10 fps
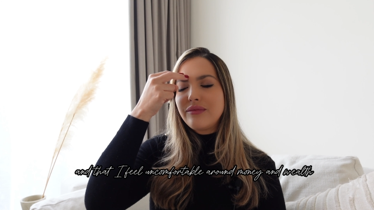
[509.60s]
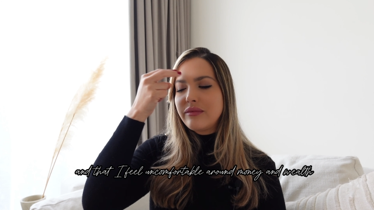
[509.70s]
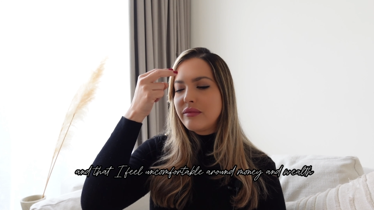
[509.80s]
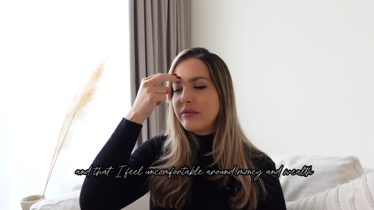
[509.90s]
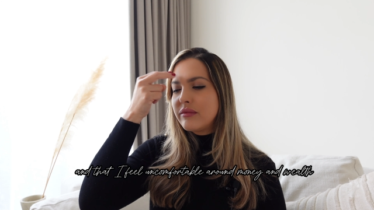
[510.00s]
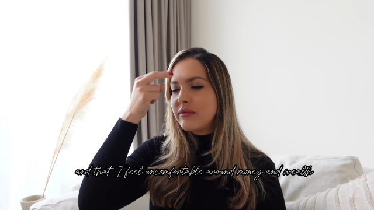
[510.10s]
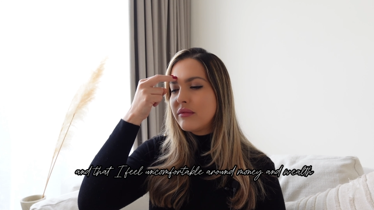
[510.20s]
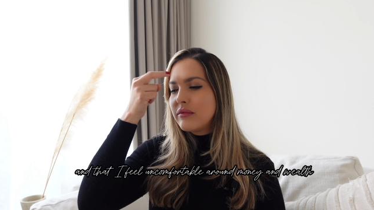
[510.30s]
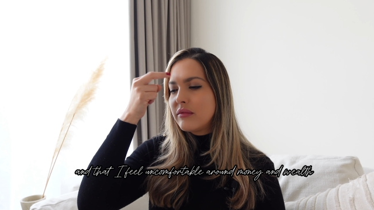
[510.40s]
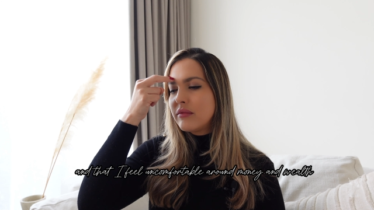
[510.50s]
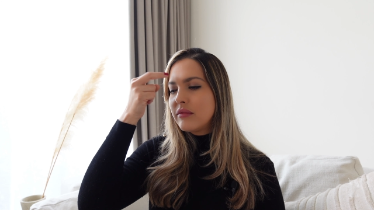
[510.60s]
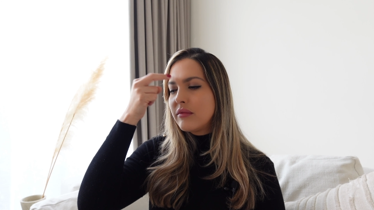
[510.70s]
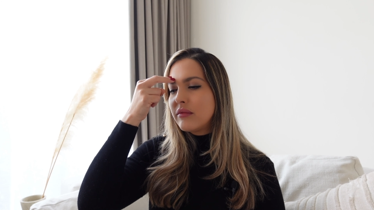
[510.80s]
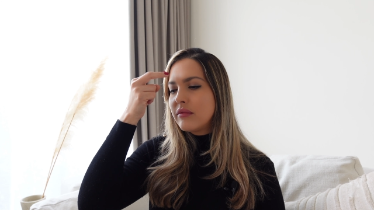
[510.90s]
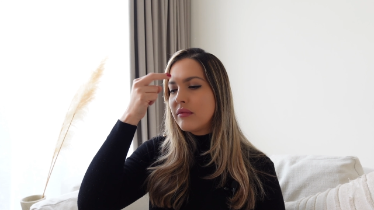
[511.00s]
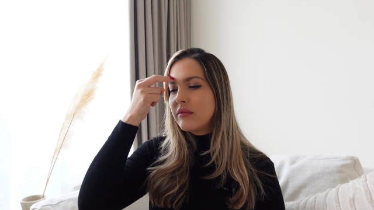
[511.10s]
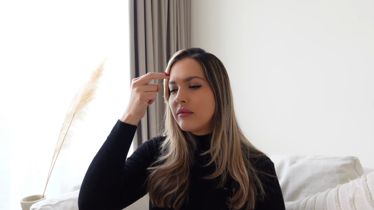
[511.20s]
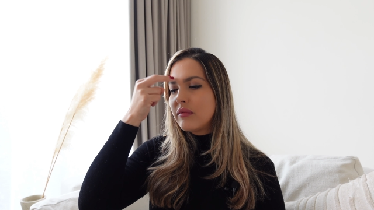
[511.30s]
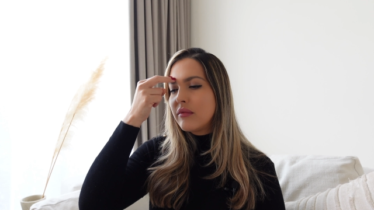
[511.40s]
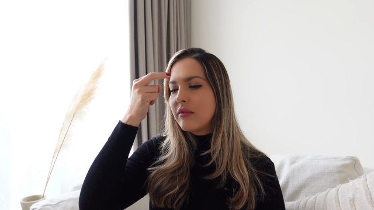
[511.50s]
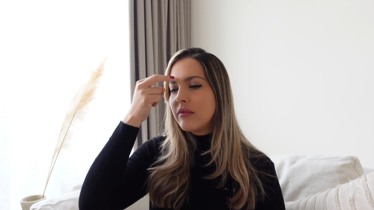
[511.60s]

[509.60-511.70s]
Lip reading: (no one is talking)